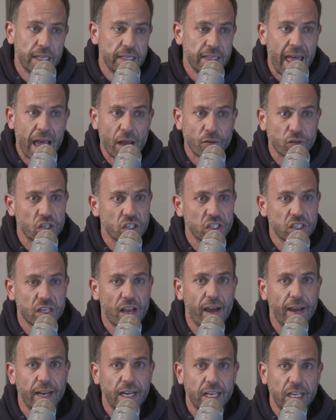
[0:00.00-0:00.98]
the now
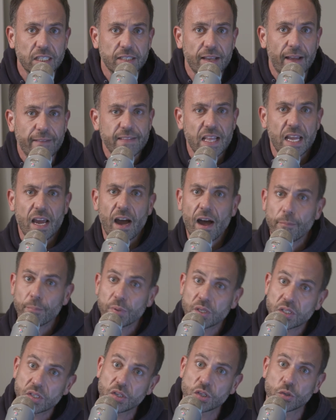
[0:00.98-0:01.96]
society, it's like the
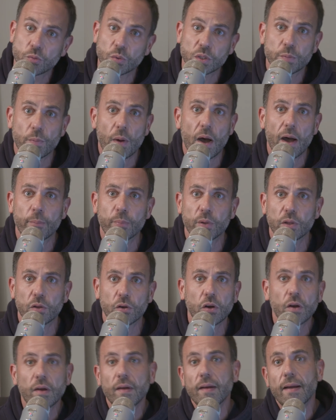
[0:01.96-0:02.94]
opposite is what's
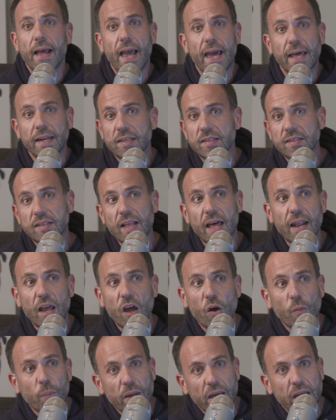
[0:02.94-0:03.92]
popular. And it's not
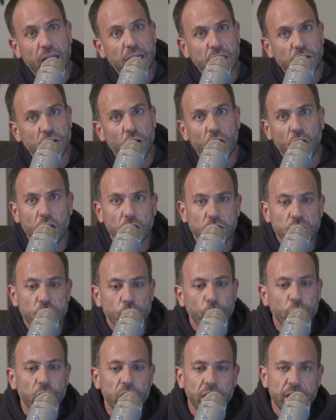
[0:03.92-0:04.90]
helping any dogs.
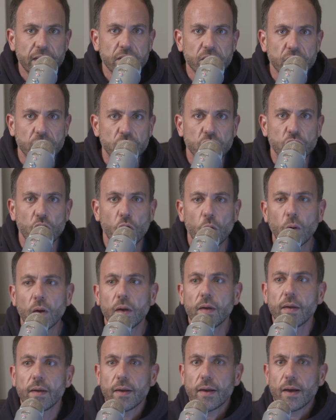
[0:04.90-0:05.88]
It really isn't. So,
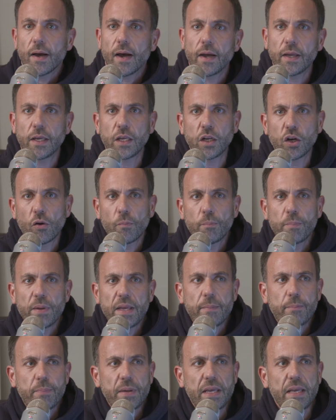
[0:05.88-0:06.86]
you know,
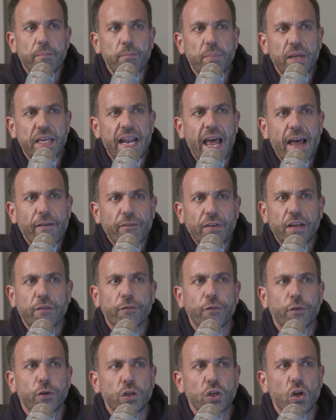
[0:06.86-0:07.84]
be an
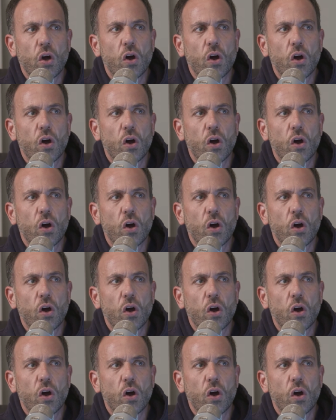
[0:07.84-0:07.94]
advocate for your